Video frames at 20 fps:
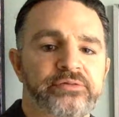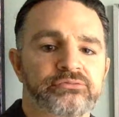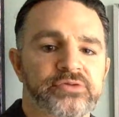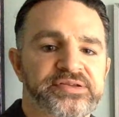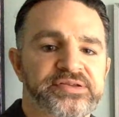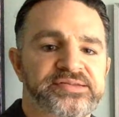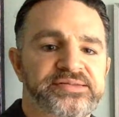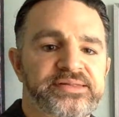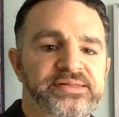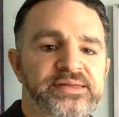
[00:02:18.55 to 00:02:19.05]

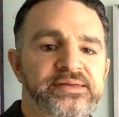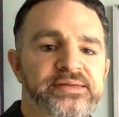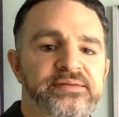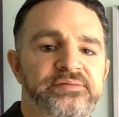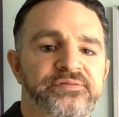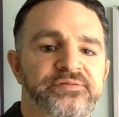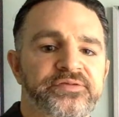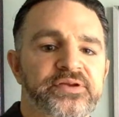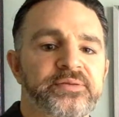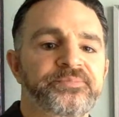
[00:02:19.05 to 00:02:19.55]

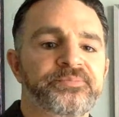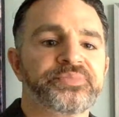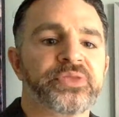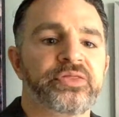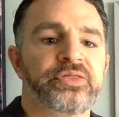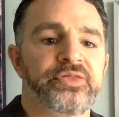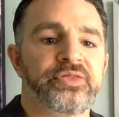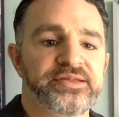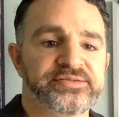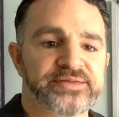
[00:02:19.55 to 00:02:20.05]
received
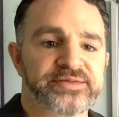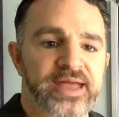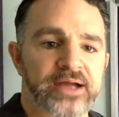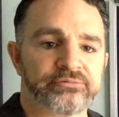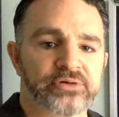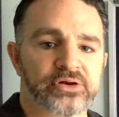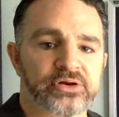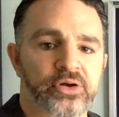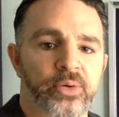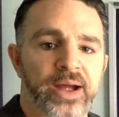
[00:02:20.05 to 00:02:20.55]
this
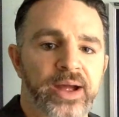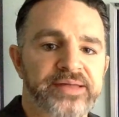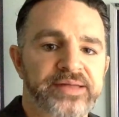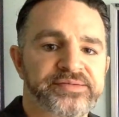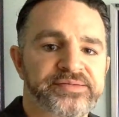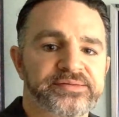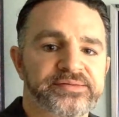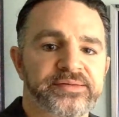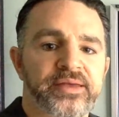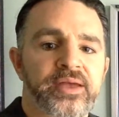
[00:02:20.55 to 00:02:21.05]
get
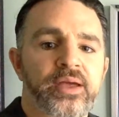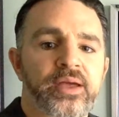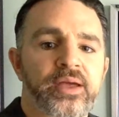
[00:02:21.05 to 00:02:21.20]
request